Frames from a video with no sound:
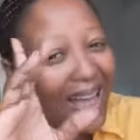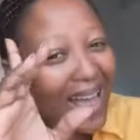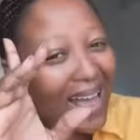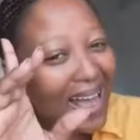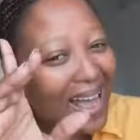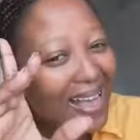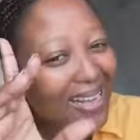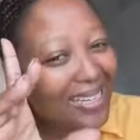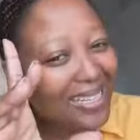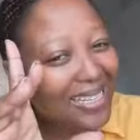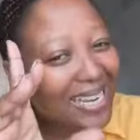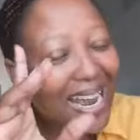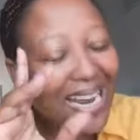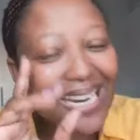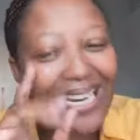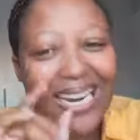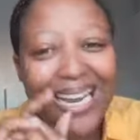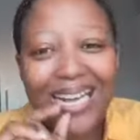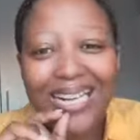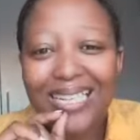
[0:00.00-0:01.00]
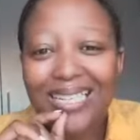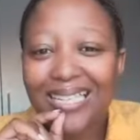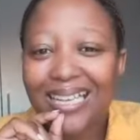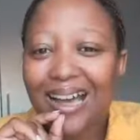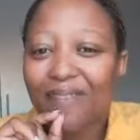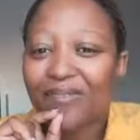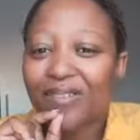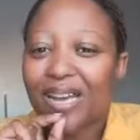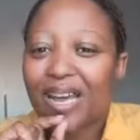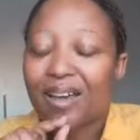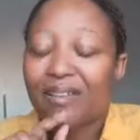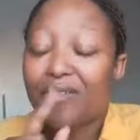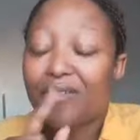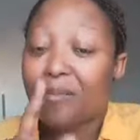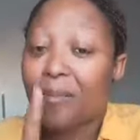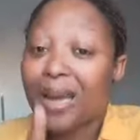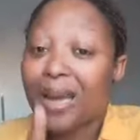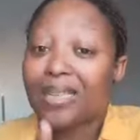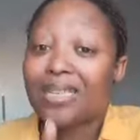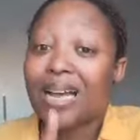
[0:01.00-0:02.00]
10 days after having my
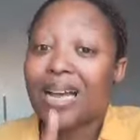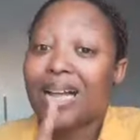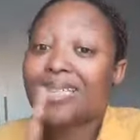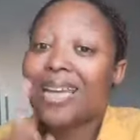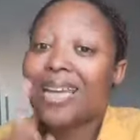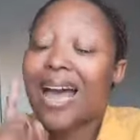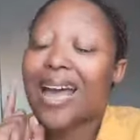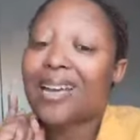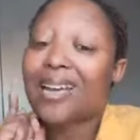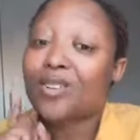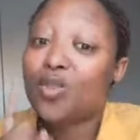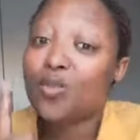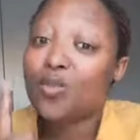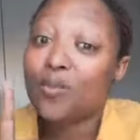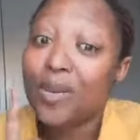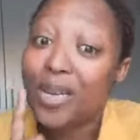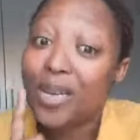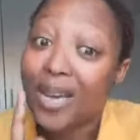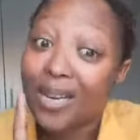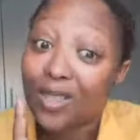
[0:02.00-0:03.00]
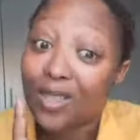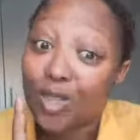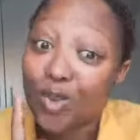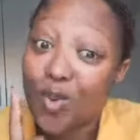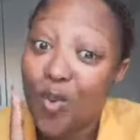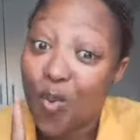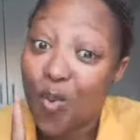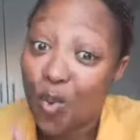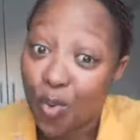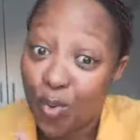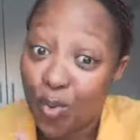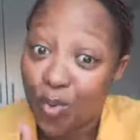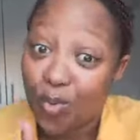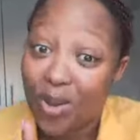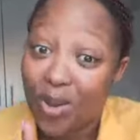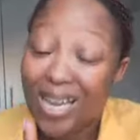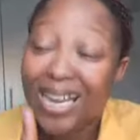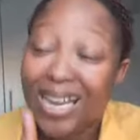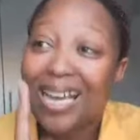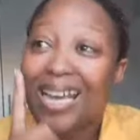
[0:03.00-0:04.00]
child, I had to be at school.
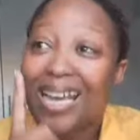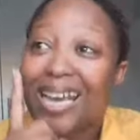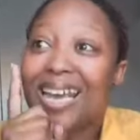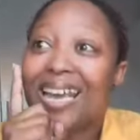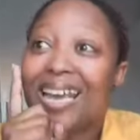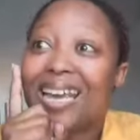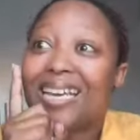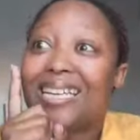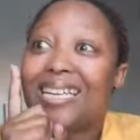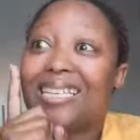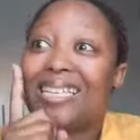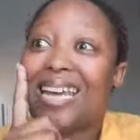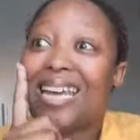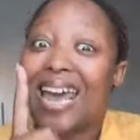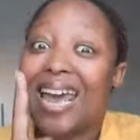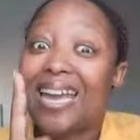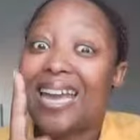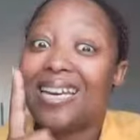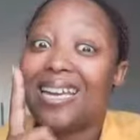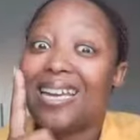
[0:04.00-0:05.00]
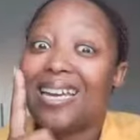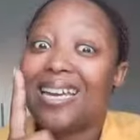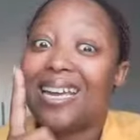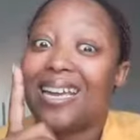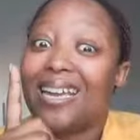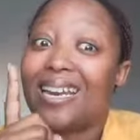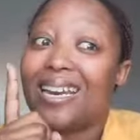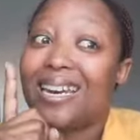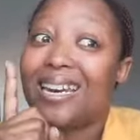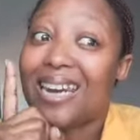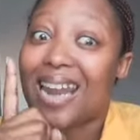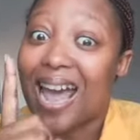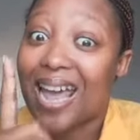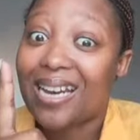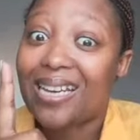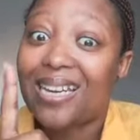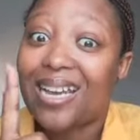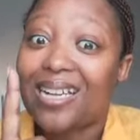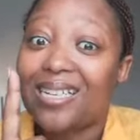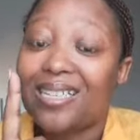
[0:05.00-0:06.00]
10, 9
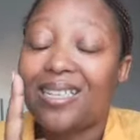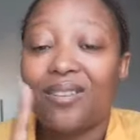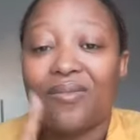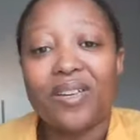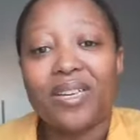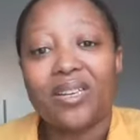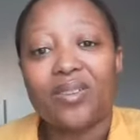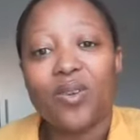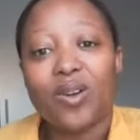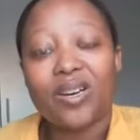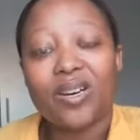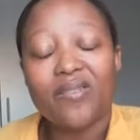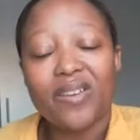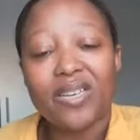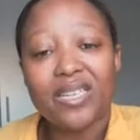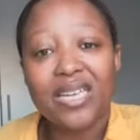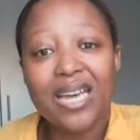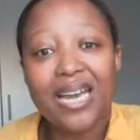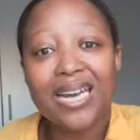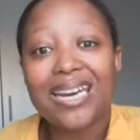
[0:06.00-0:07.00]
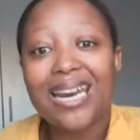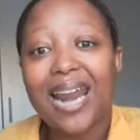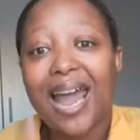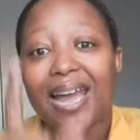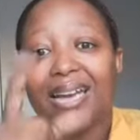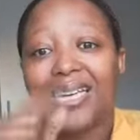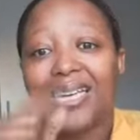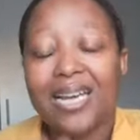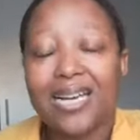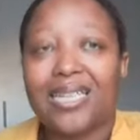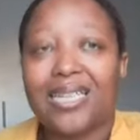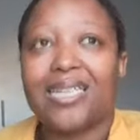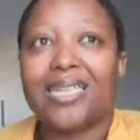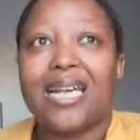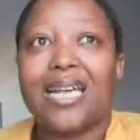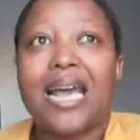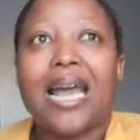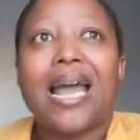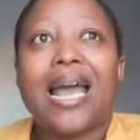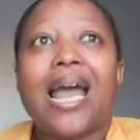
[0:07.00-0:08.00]
days even, not even 10, 9 days.
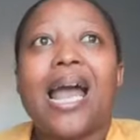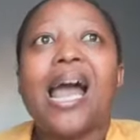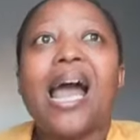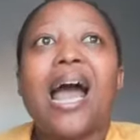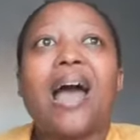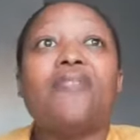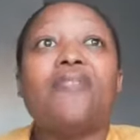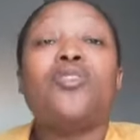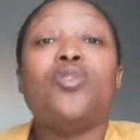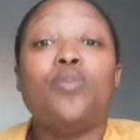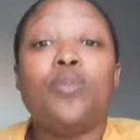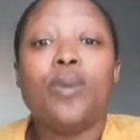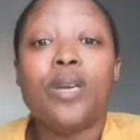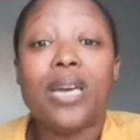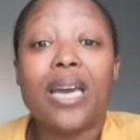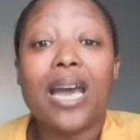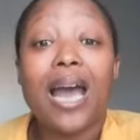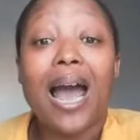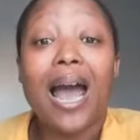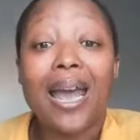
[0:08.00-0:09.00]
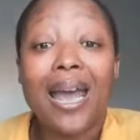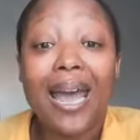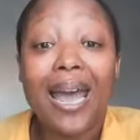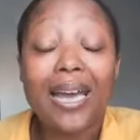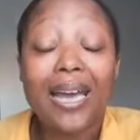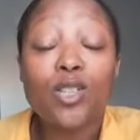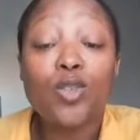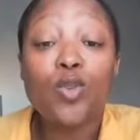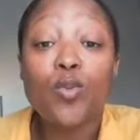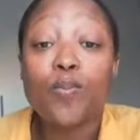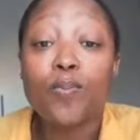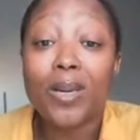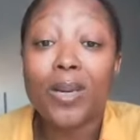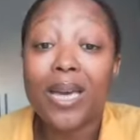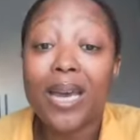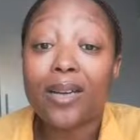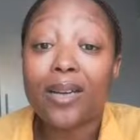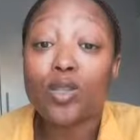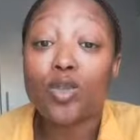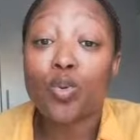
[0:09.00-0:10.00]
I had to be
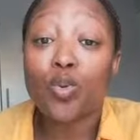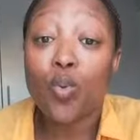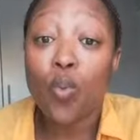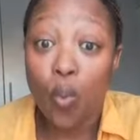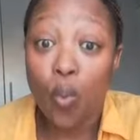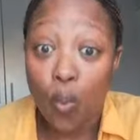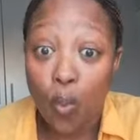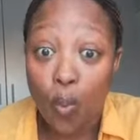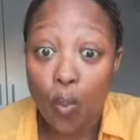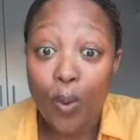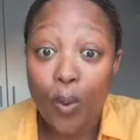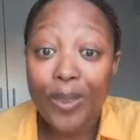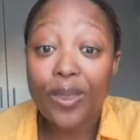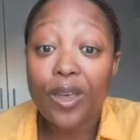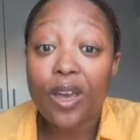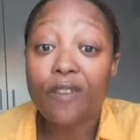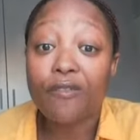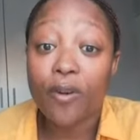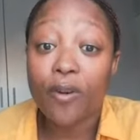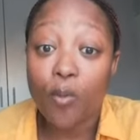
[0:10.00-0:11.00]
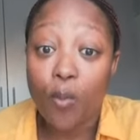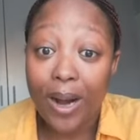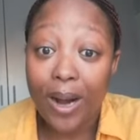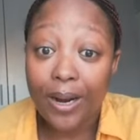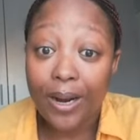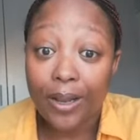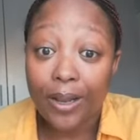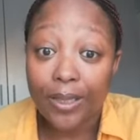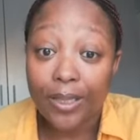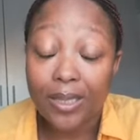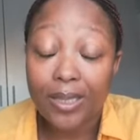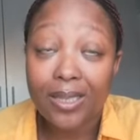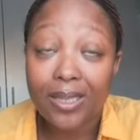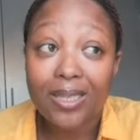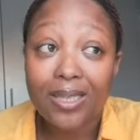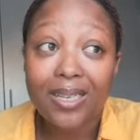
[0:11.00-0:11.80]
at school with everyone else.